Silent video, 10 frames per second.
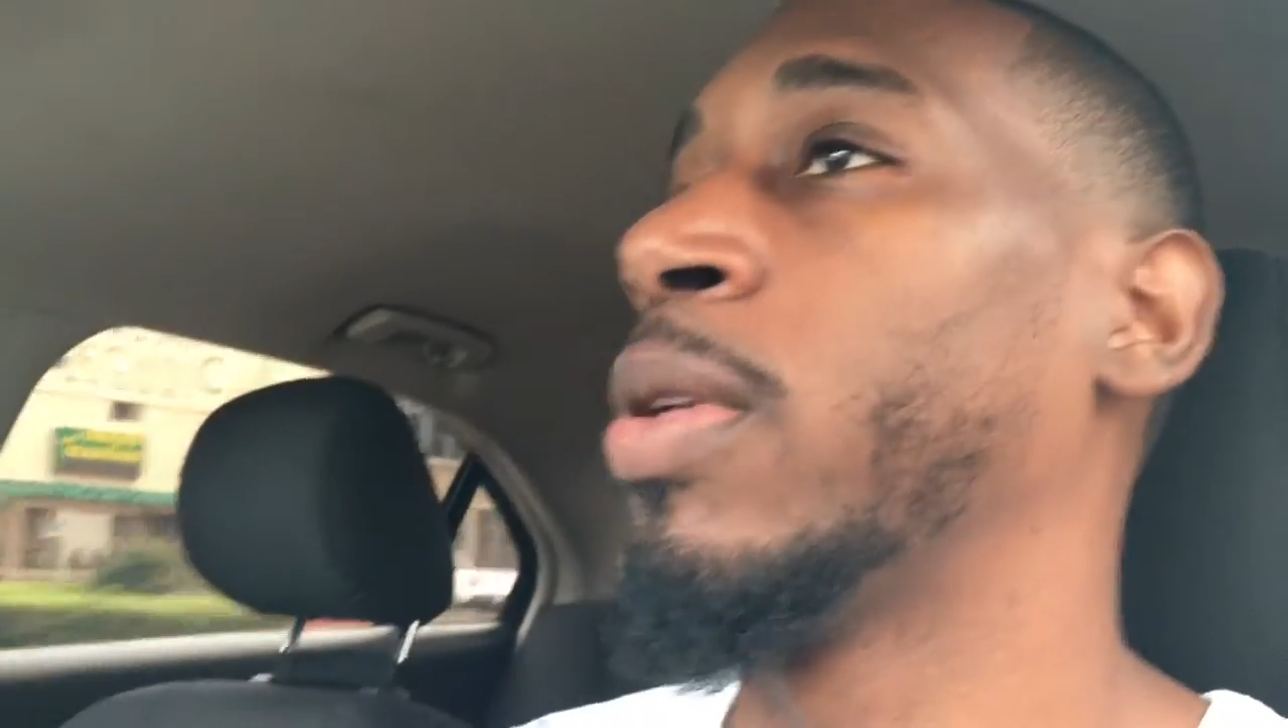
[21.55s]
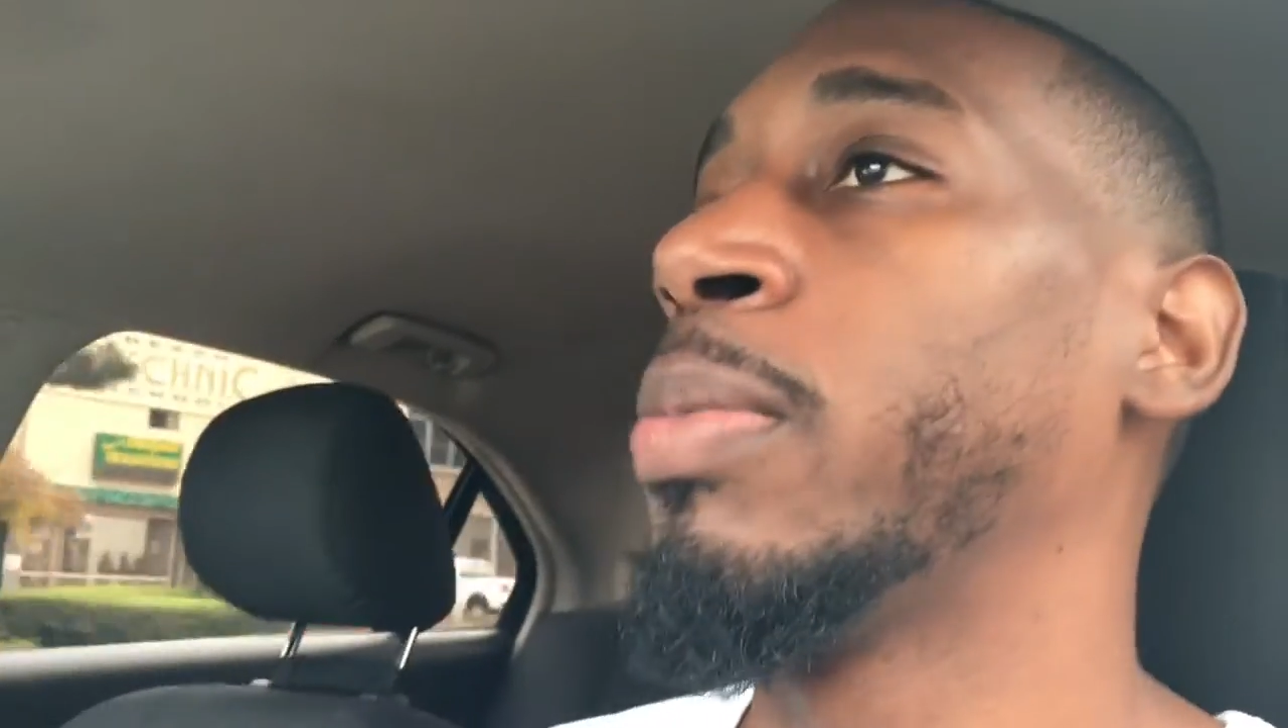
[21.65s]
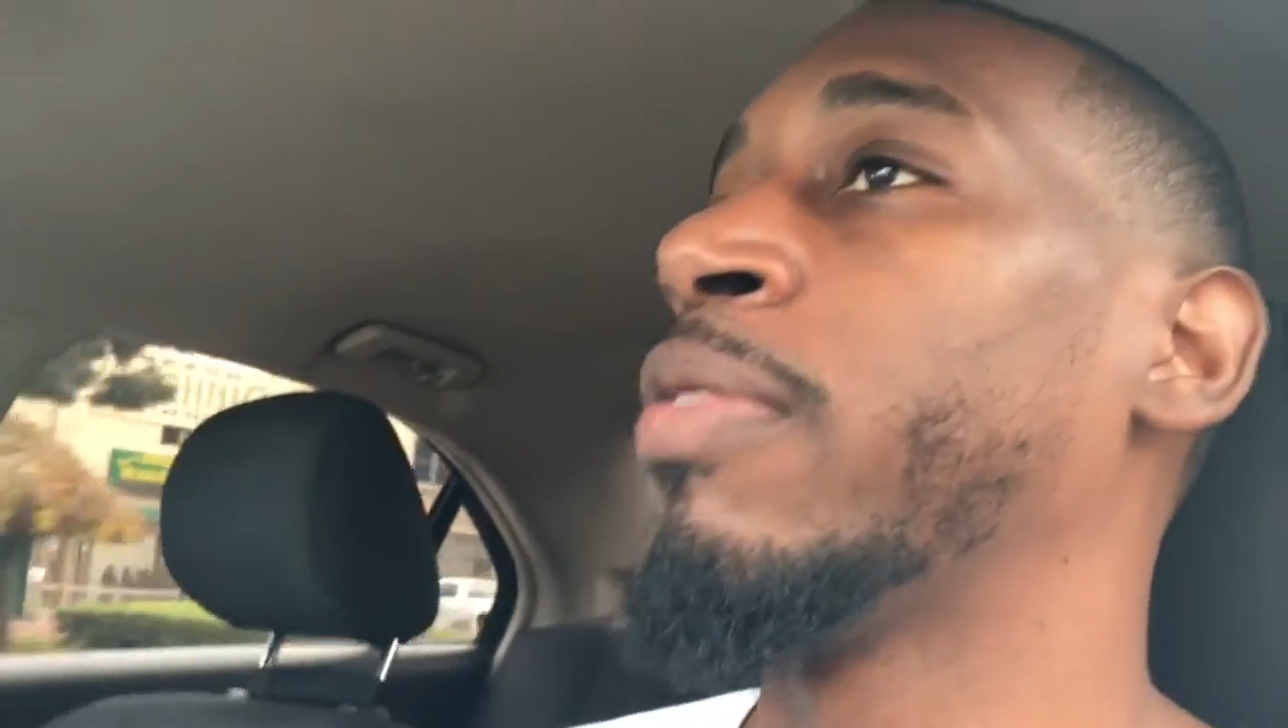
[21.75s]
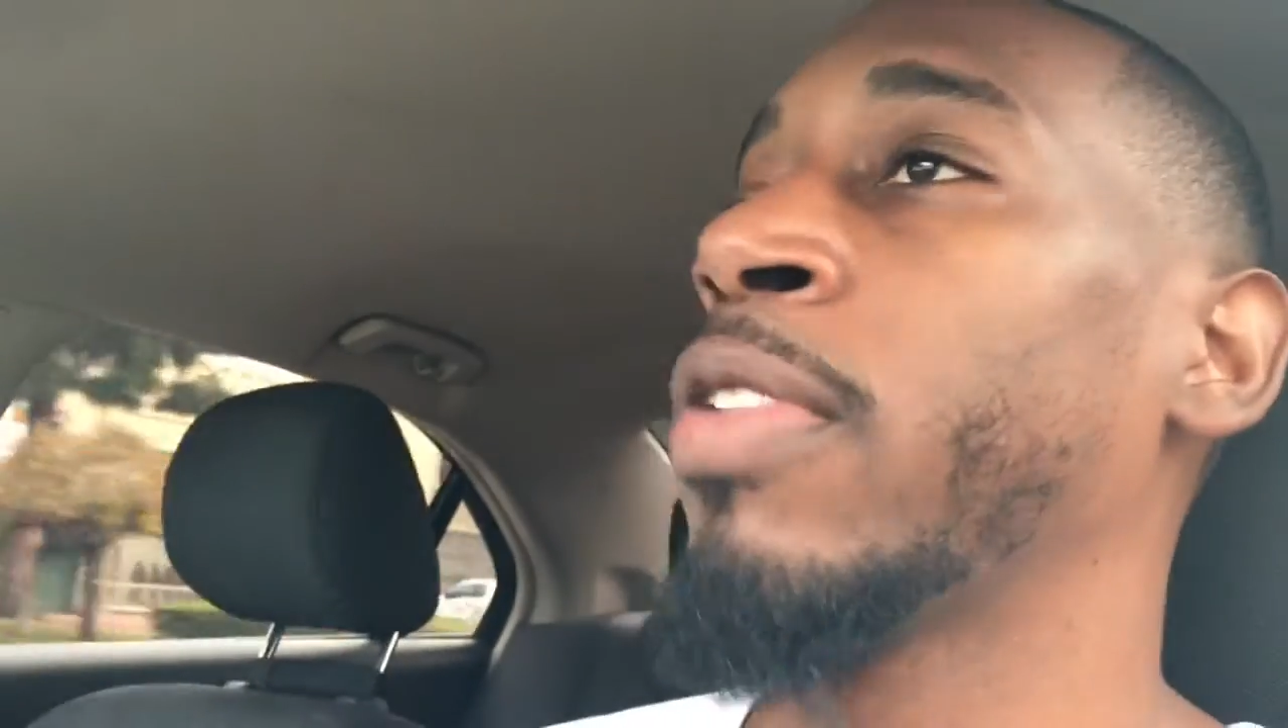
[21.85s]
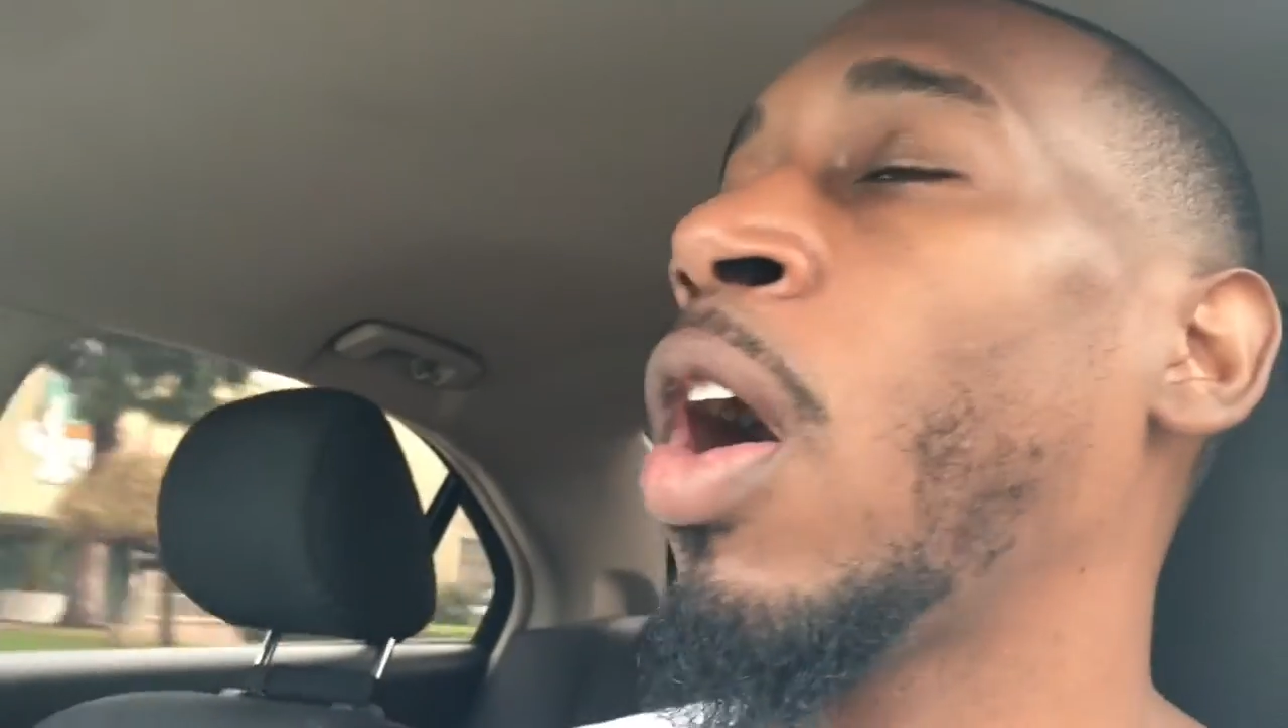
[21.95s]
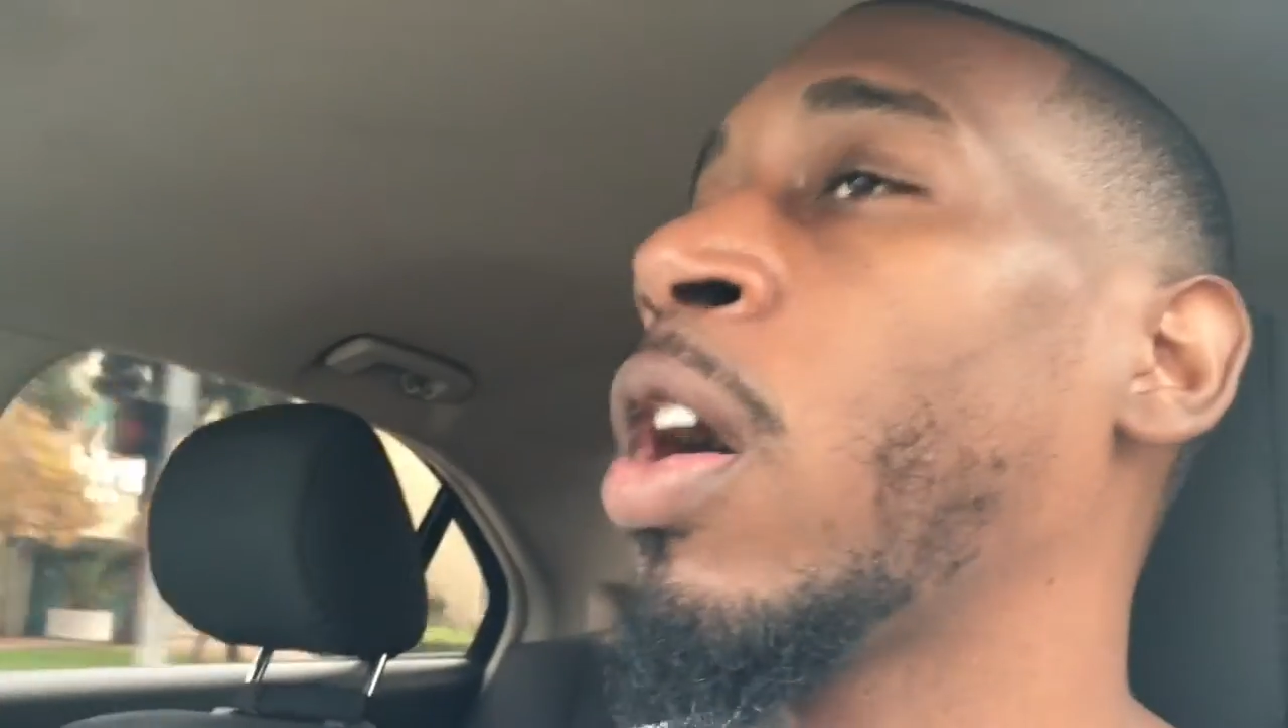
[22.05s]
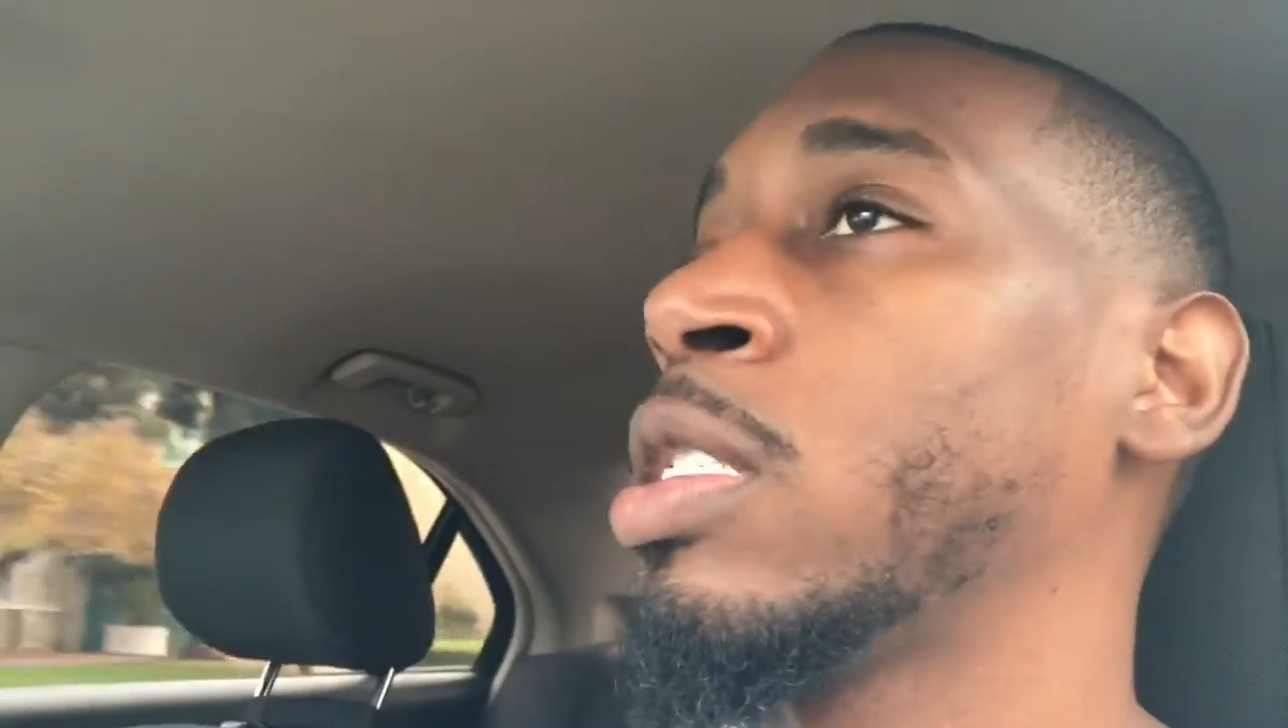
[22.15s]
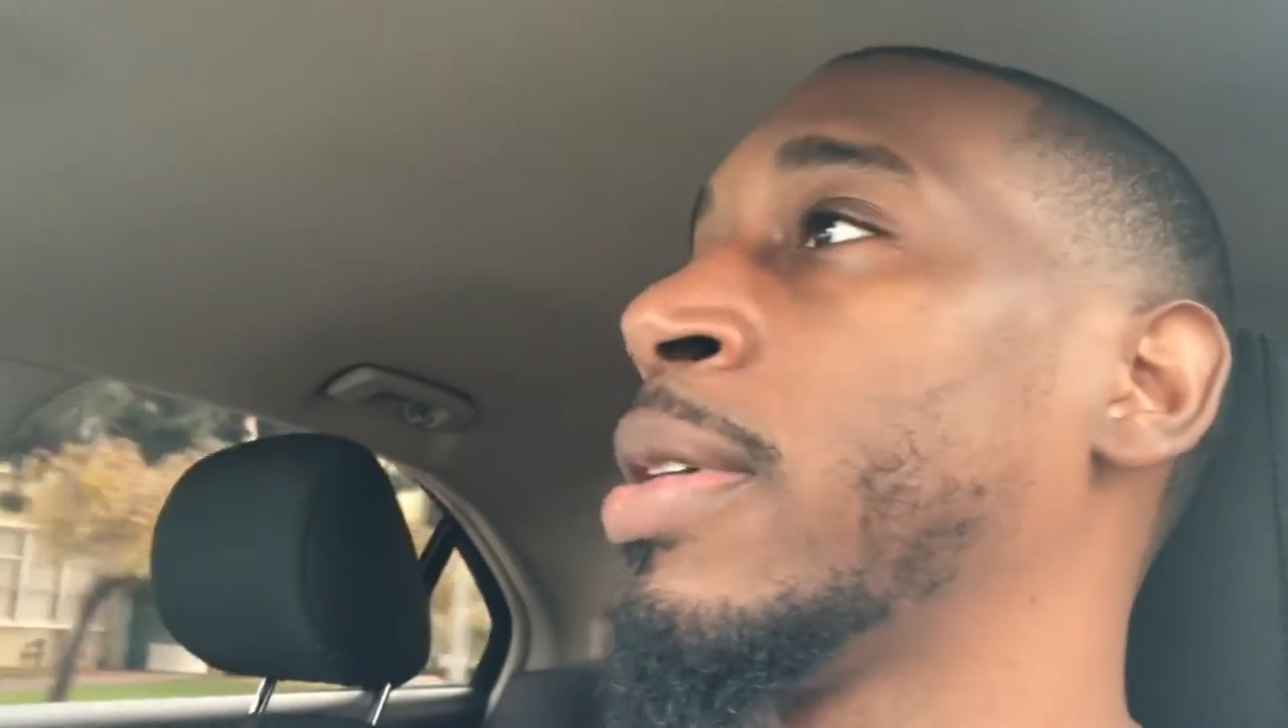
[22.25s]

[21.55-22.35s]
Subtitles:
put them in vlogs